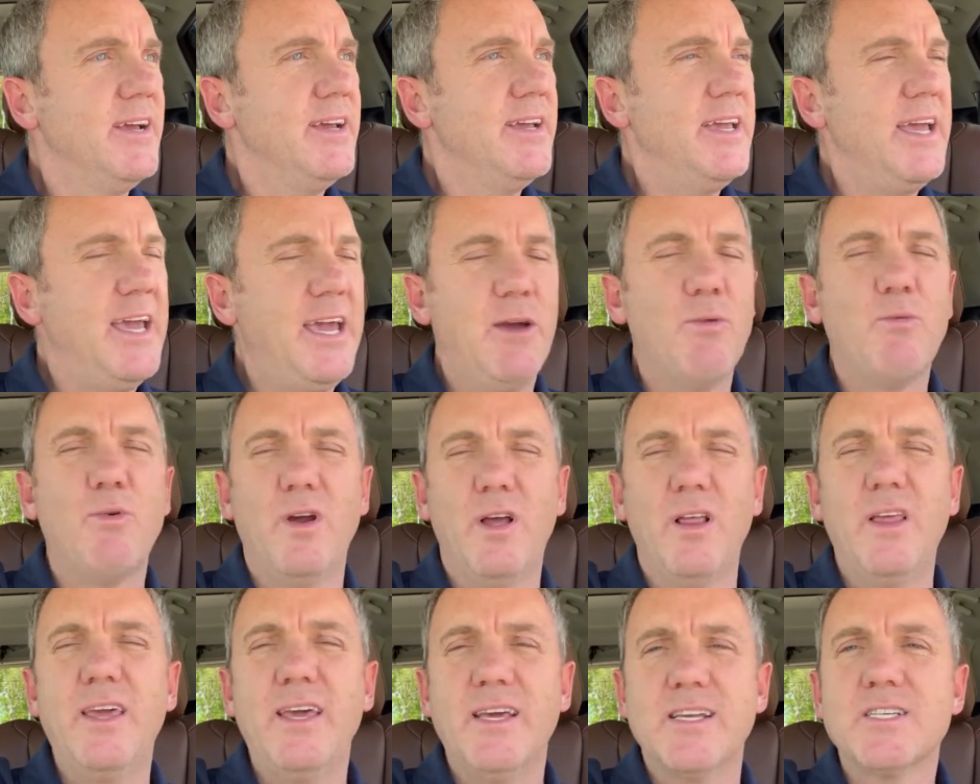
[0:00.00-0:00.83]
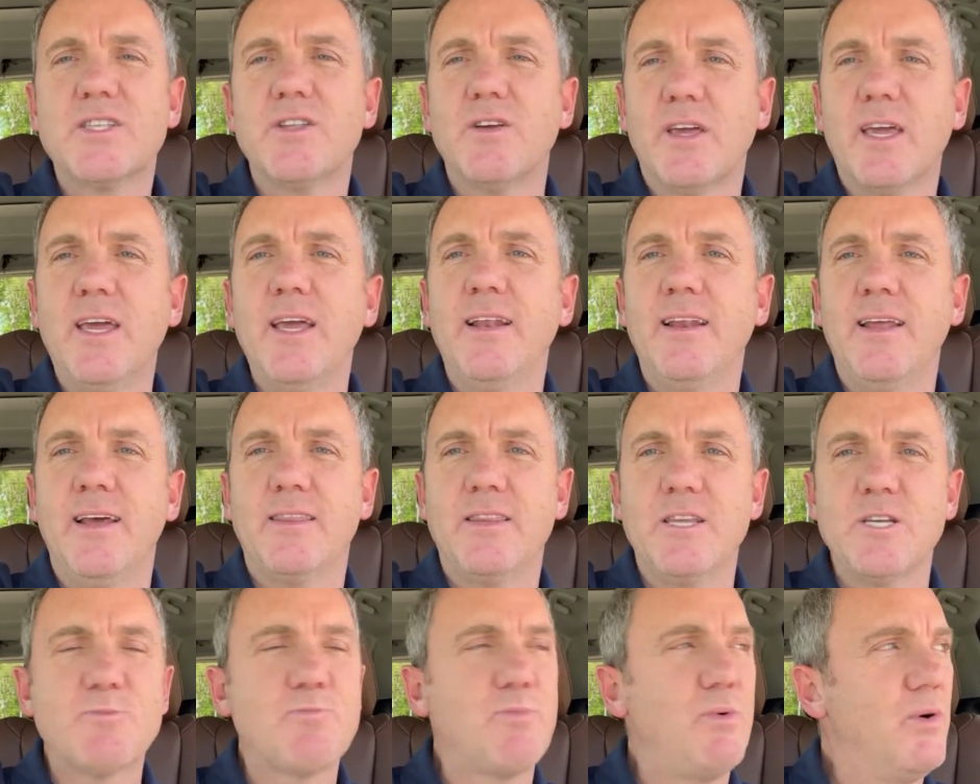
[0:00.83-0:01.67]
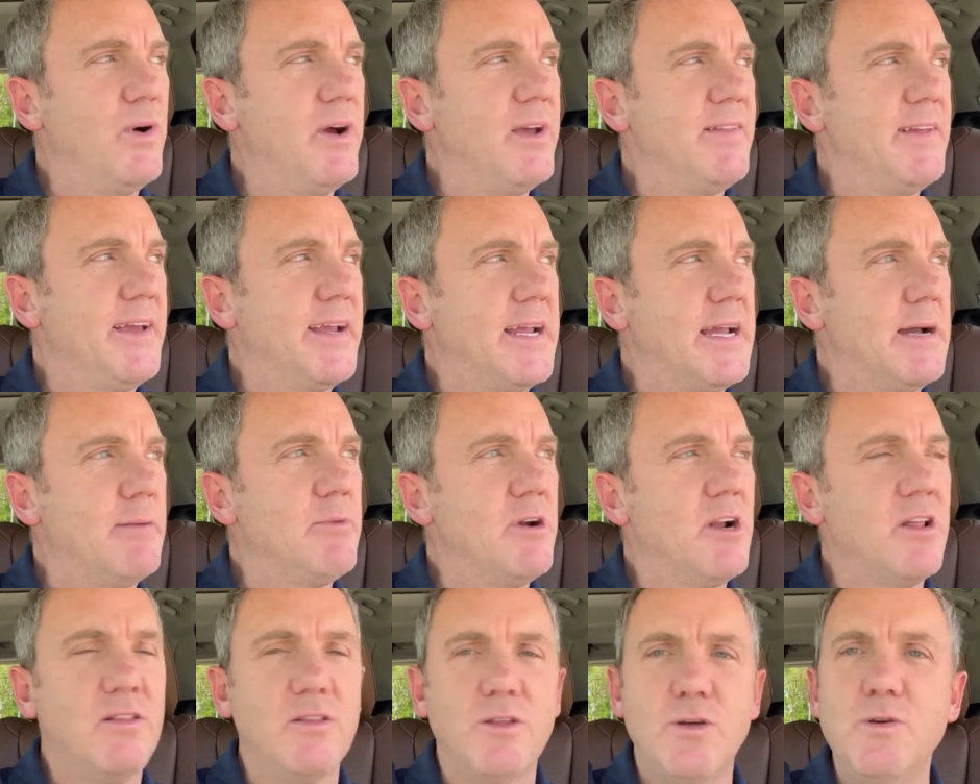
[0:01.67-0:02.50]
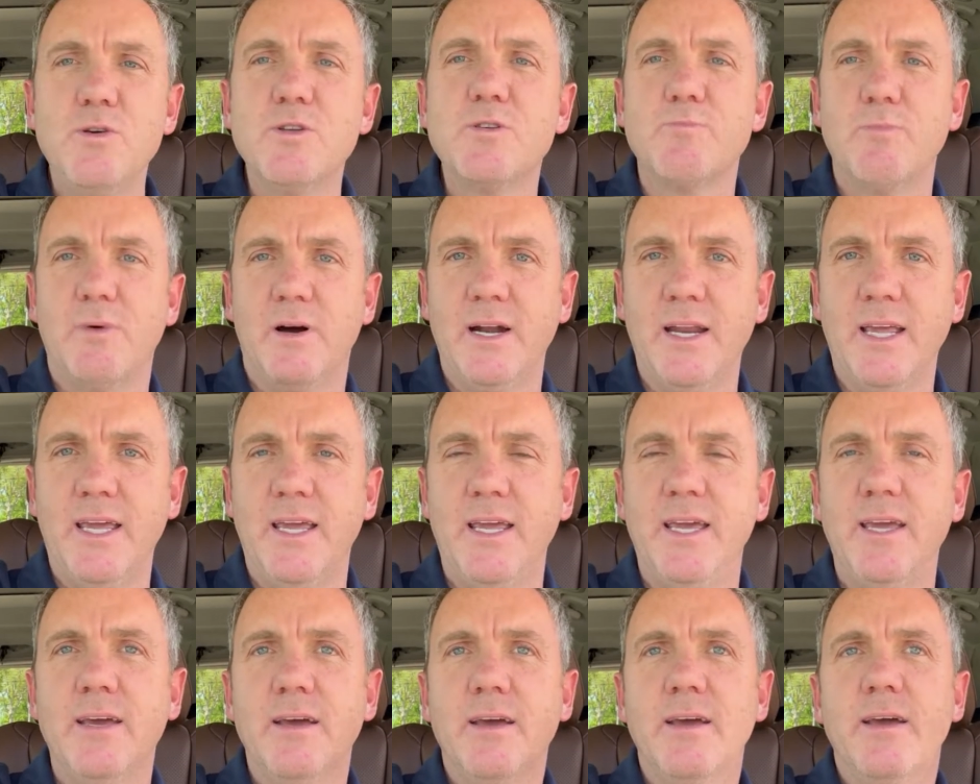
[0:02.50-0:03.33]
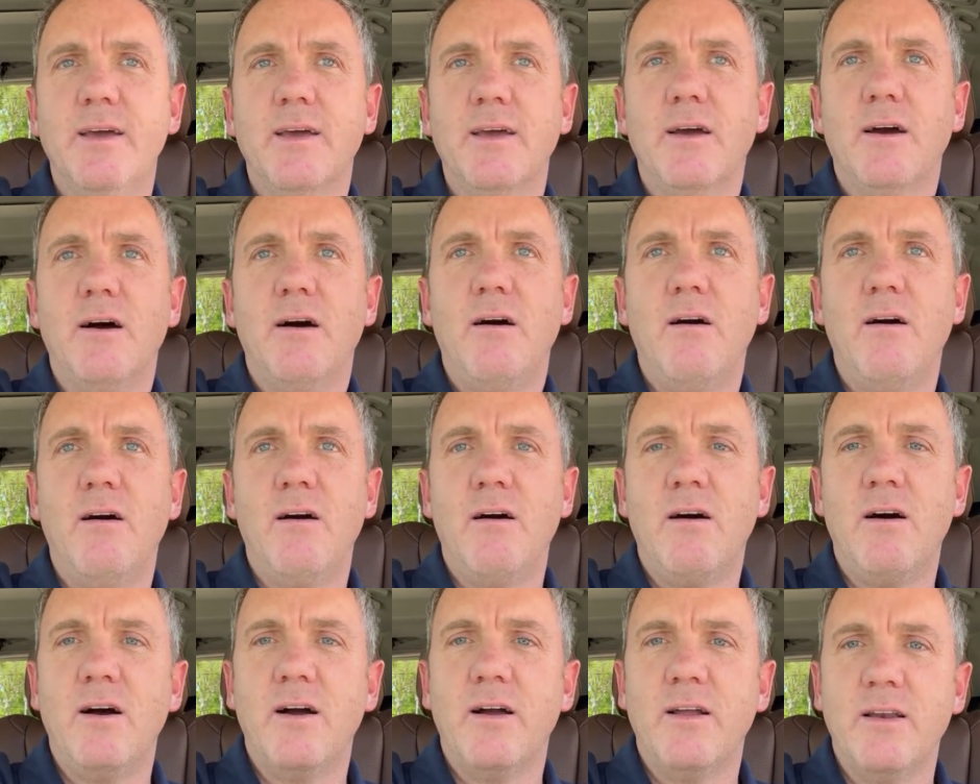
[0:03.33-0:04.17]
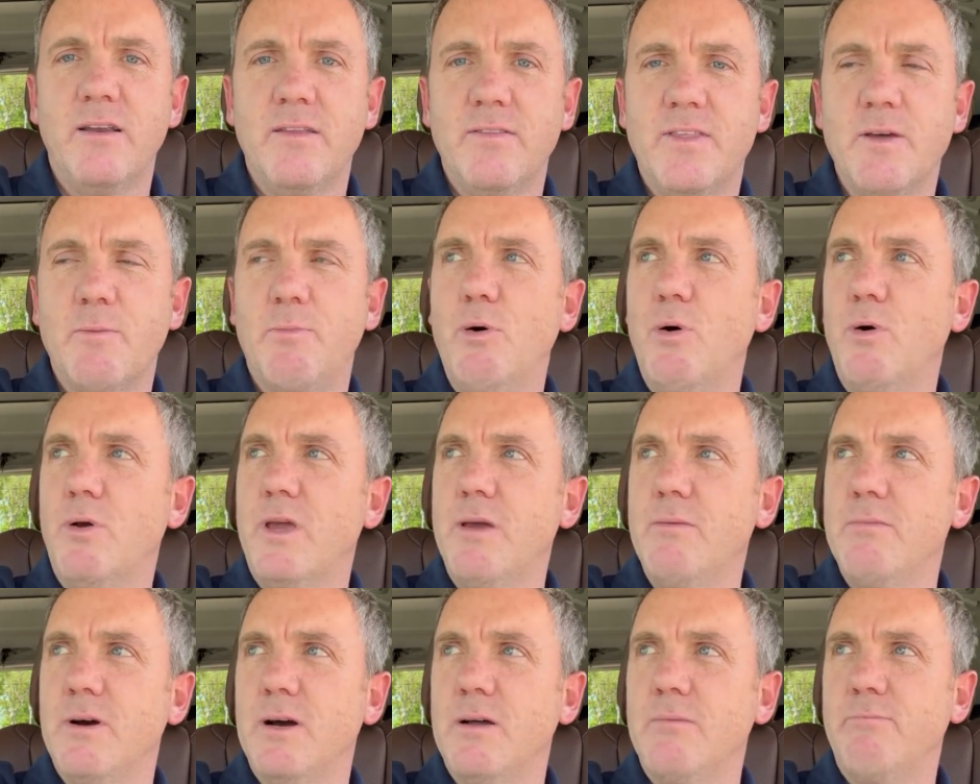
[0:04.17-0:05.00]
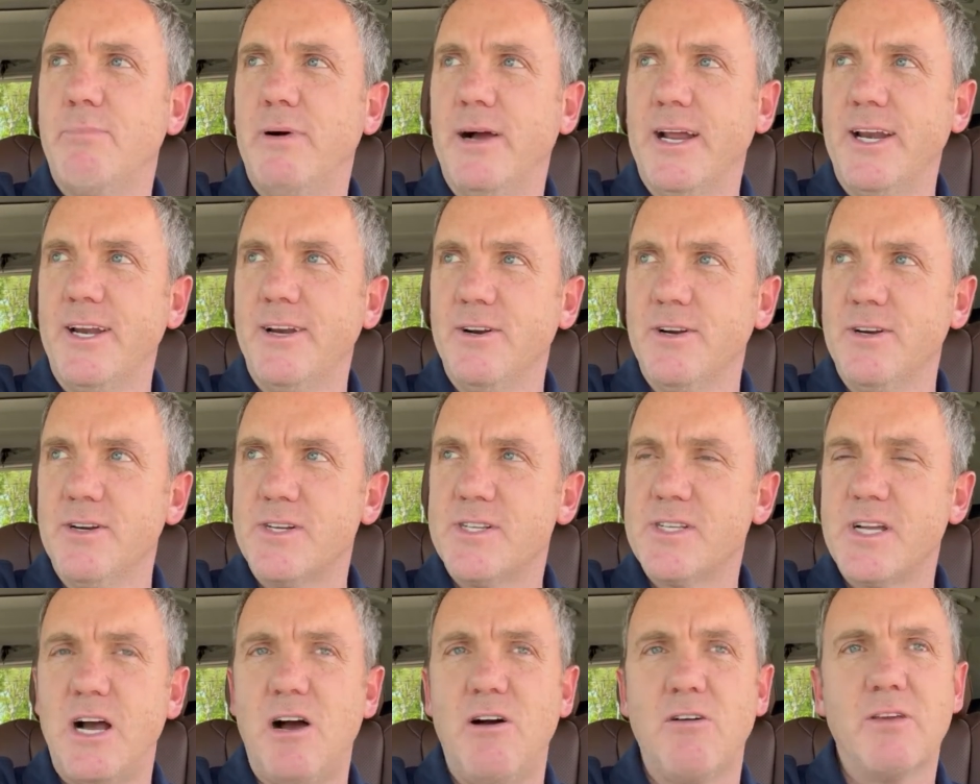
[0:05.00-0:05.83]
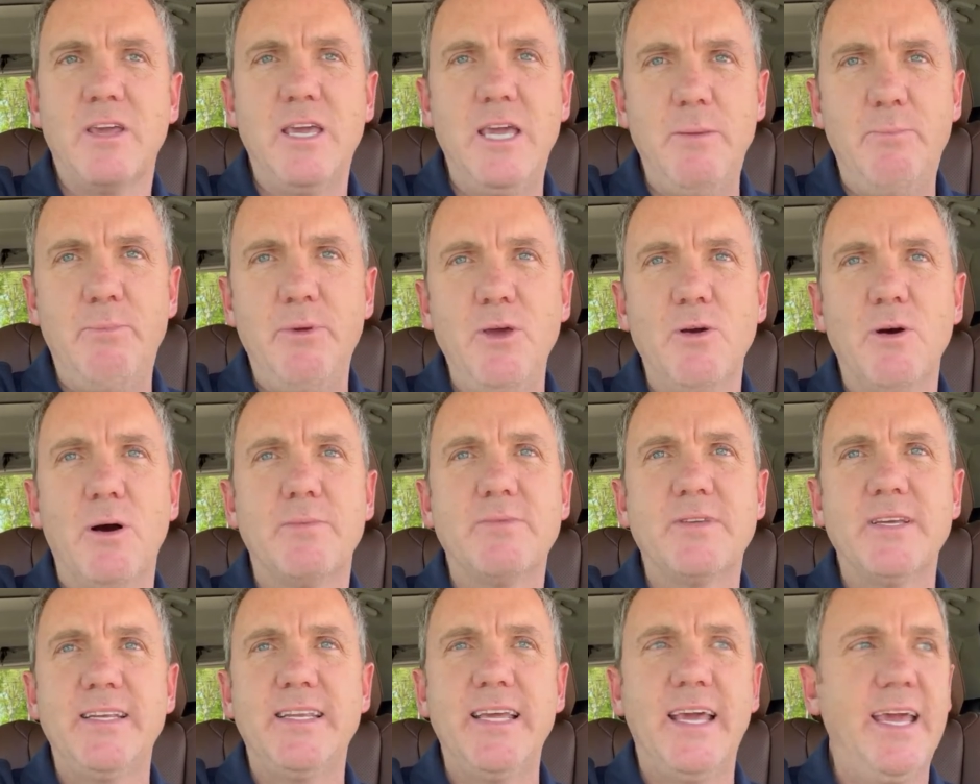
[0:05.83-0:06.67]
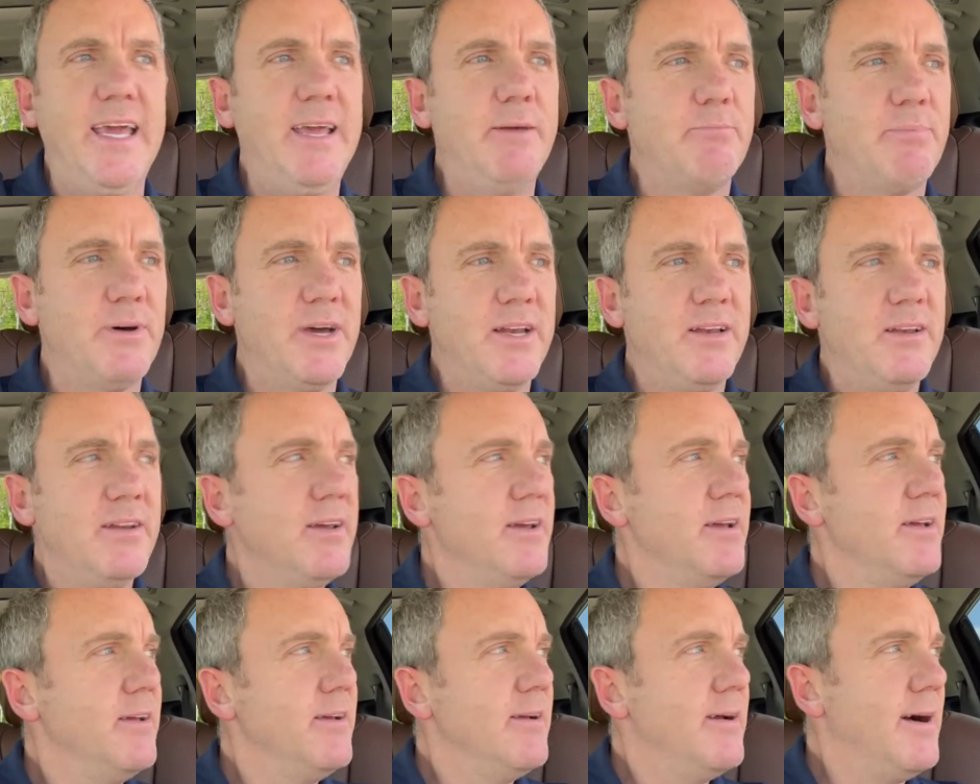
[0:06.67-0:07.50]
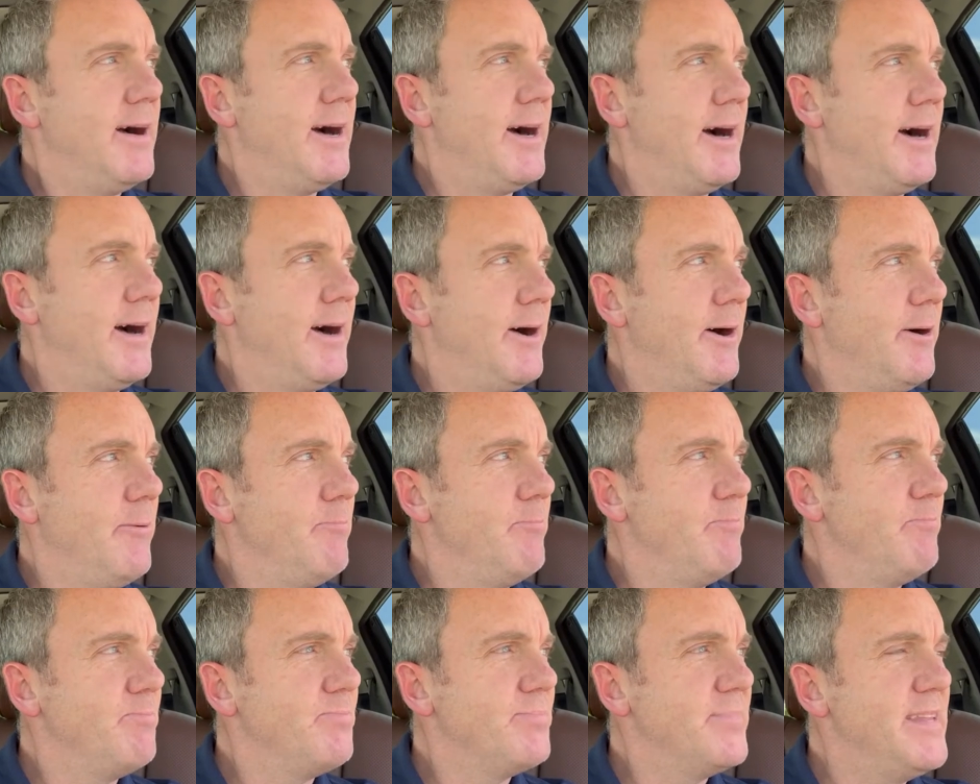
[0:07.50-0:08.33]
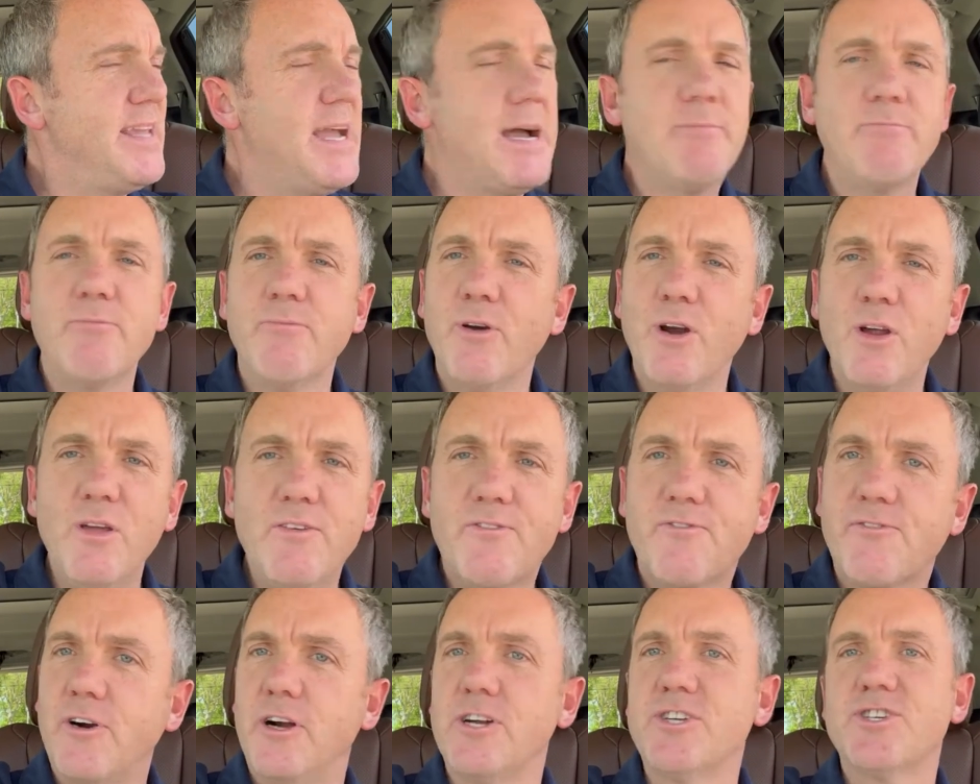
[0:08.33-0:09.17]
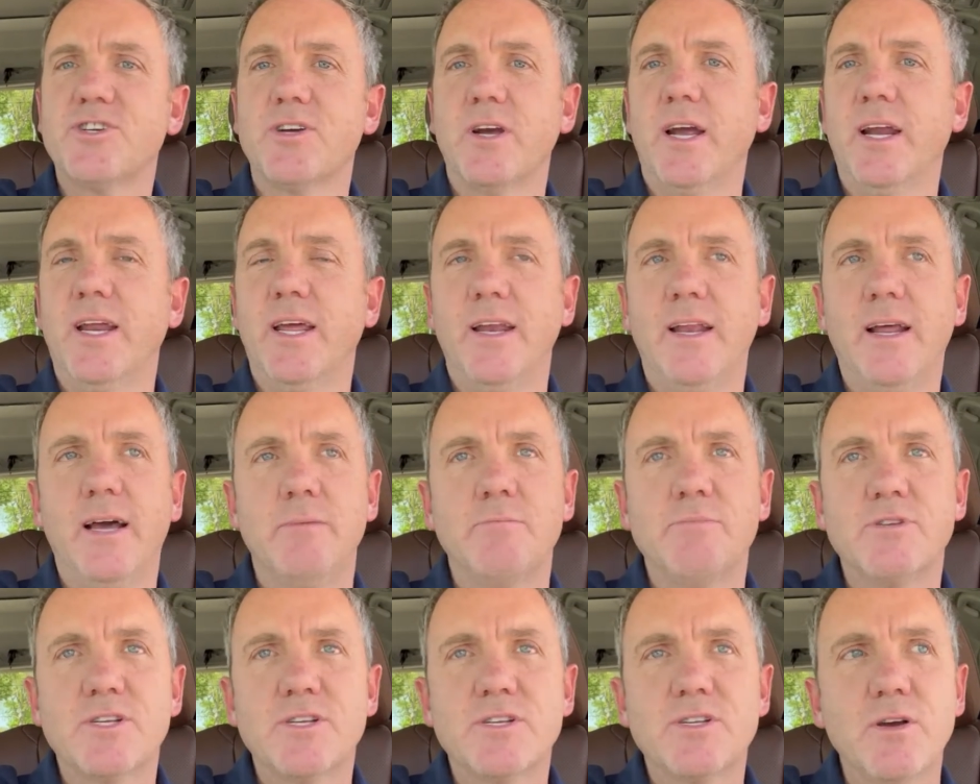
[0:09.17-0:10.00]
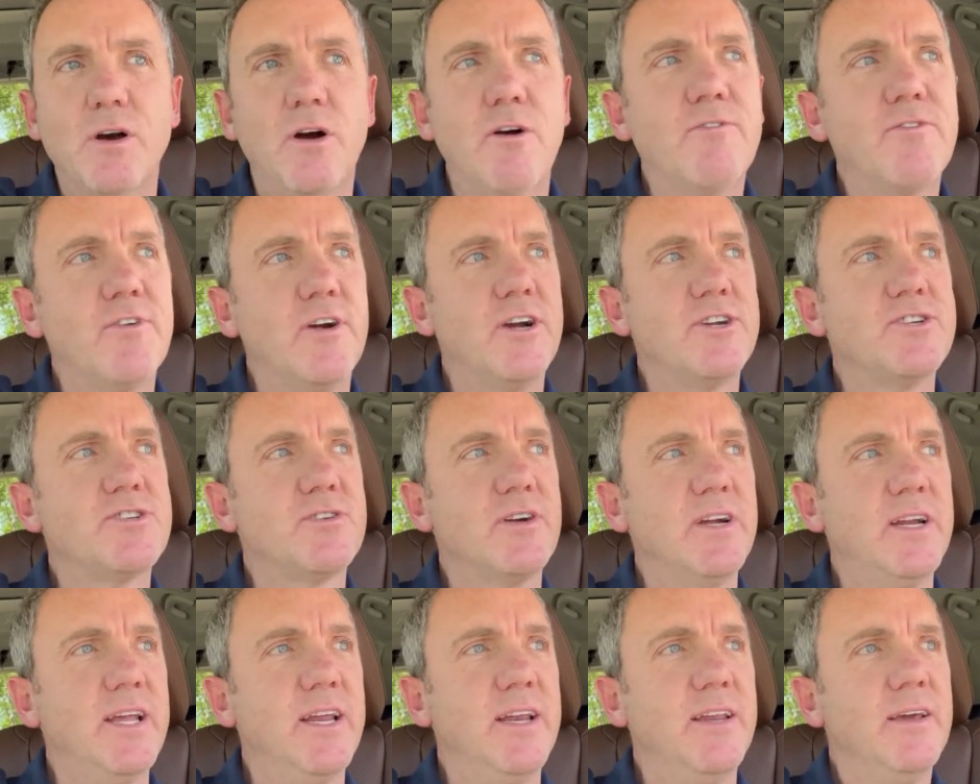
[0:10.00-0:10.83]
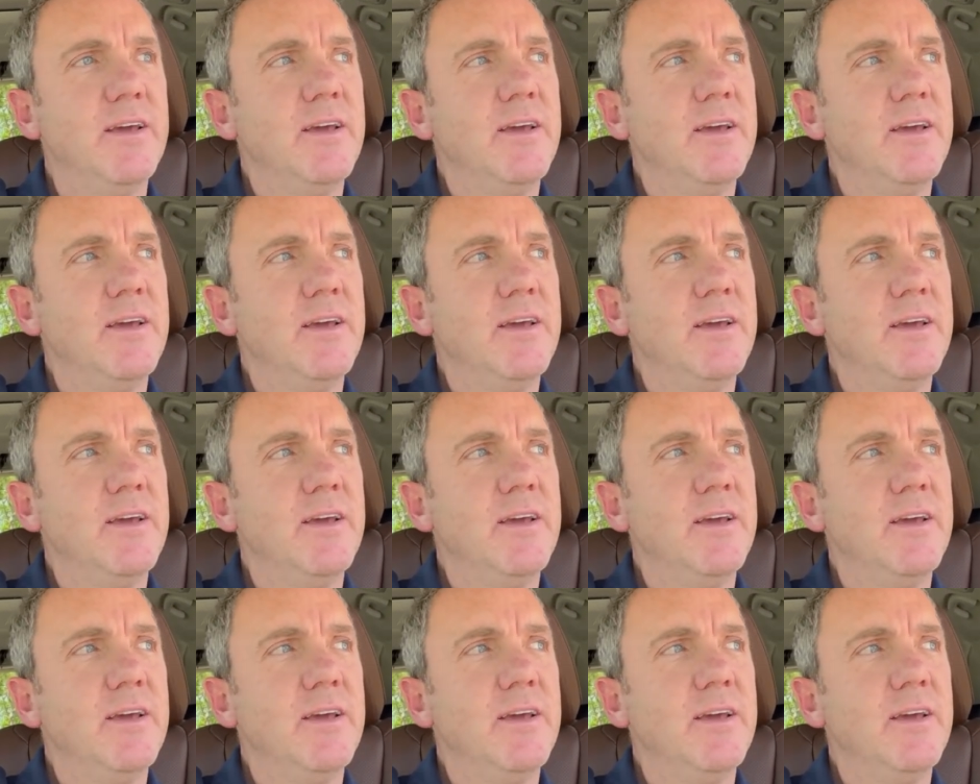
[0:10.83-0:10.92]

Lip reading: it really is looking at this point like I'm gonna lose money on the Pokemon binders. I'll keep you up to date, but yeah, I'm really frustrated. I'm so frustrated.